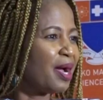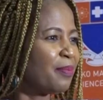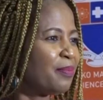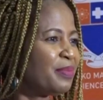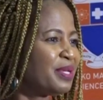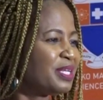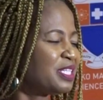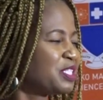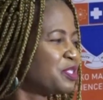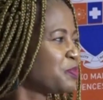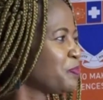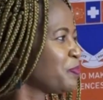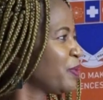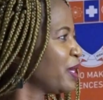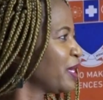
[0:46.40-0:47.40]
terms of
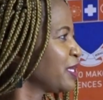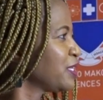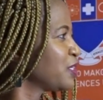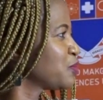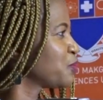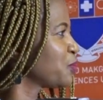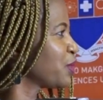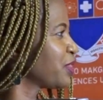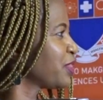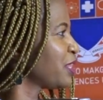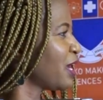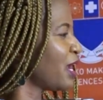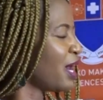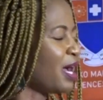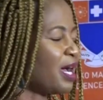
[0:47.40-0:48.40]
growth and development in the
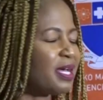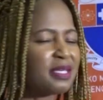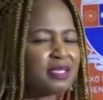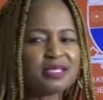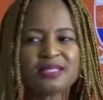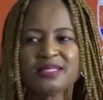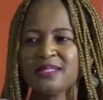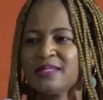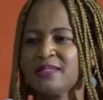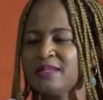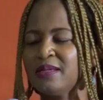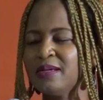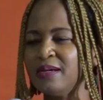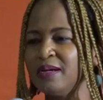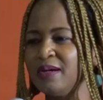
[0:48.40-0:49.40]
institution
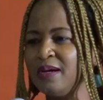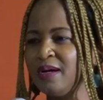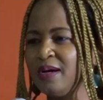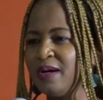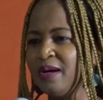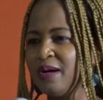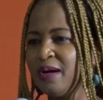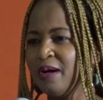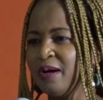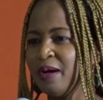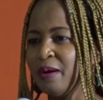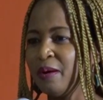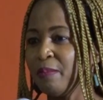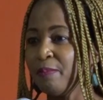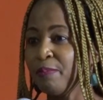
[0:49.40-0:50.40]
across
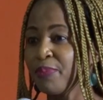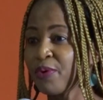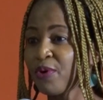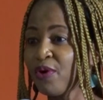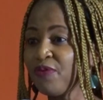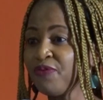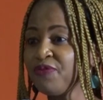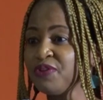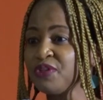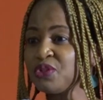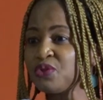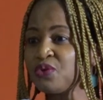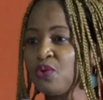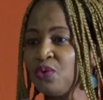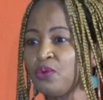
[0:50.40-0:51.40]
various
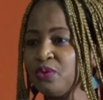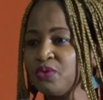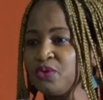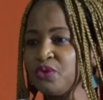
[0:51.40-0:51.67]
departments,